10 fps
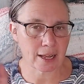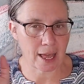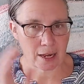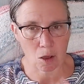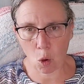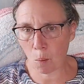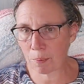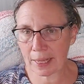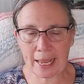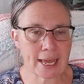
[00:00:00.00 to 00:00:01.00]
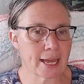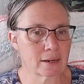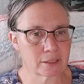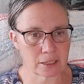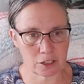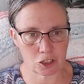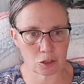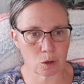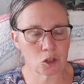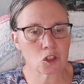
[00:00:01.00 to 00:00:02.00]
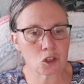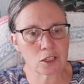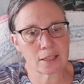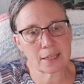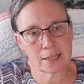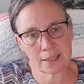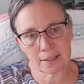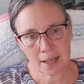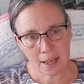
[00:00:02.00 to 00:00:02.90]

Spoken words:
I had a whole plan. I was going to do all sorts of things